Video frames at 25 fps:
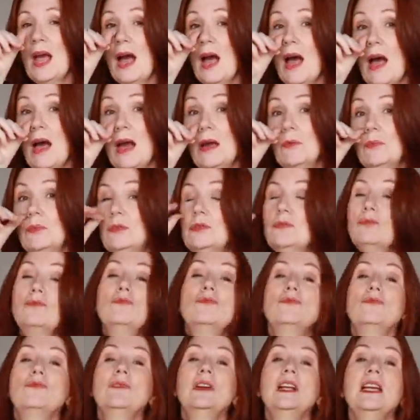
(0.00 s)
I would
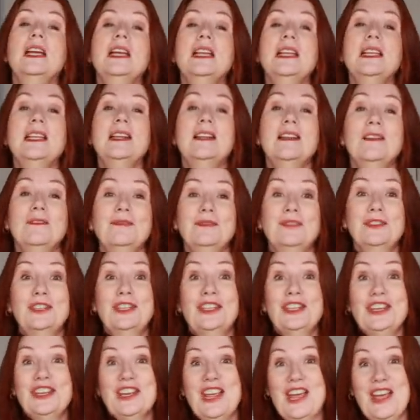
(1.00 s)
really love to
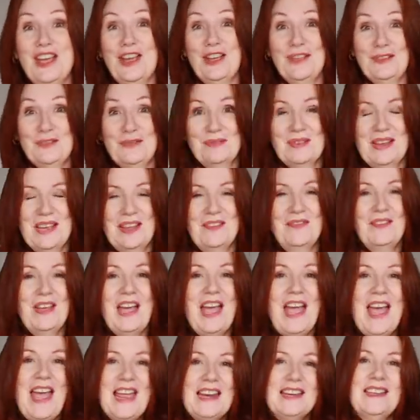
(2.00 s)
know if
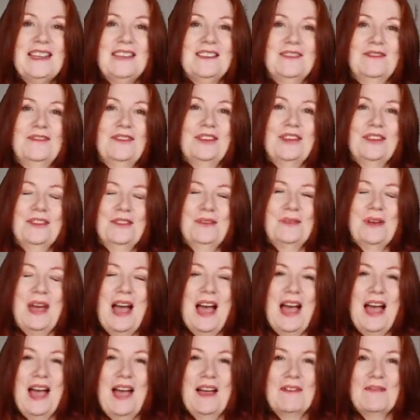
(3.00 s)
any of you
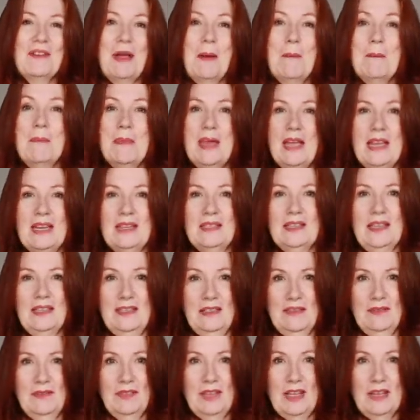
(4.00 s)
have made
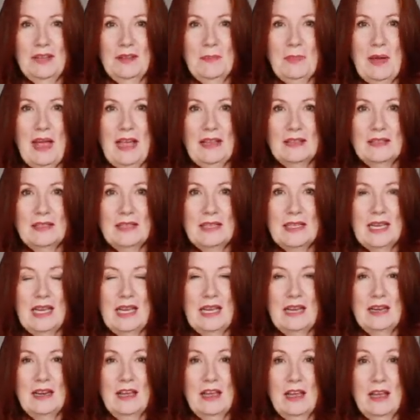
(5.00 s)
any of the other patterns
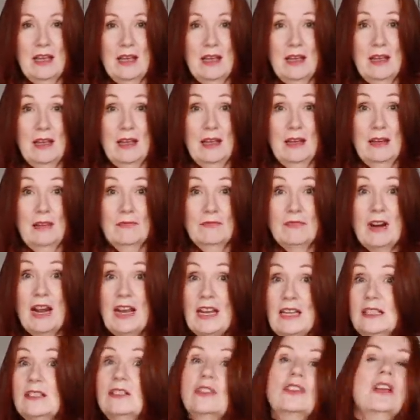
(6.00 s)
in her
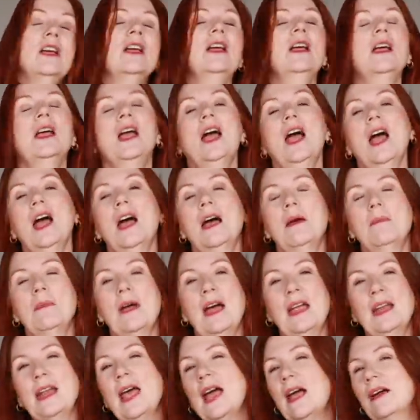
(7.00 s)
range, um,
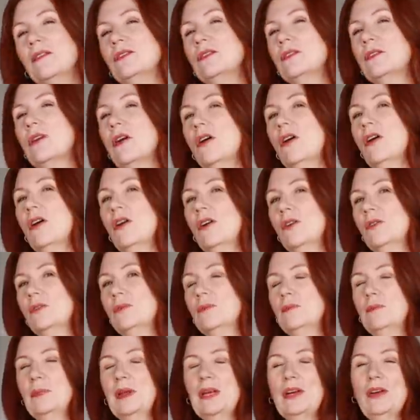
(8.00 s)
and how you got
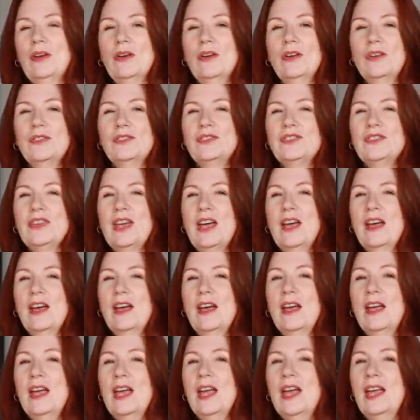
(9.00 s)
on, because
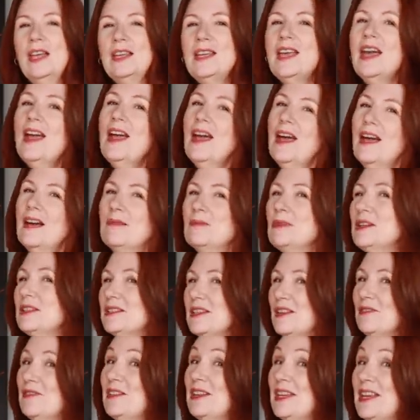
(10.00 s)
uh, yeah, I'm
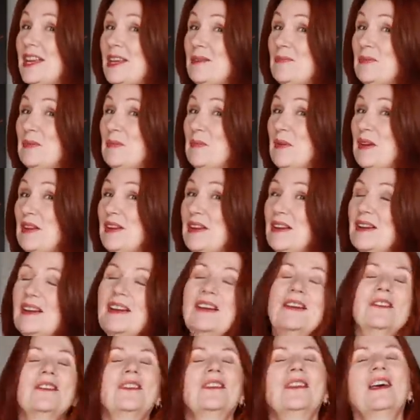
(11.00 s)
definitely keeping my
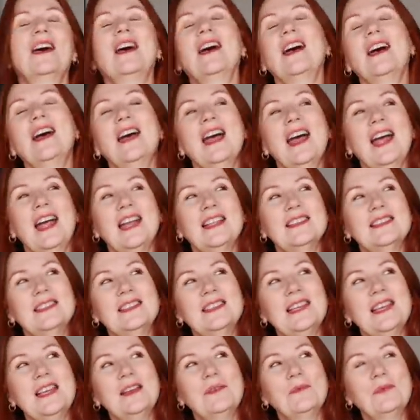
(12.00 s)
eye on her and
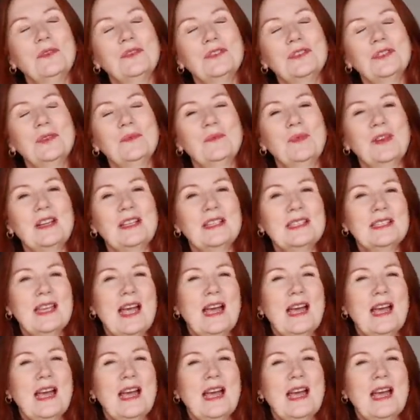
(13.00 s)
seeing what she brings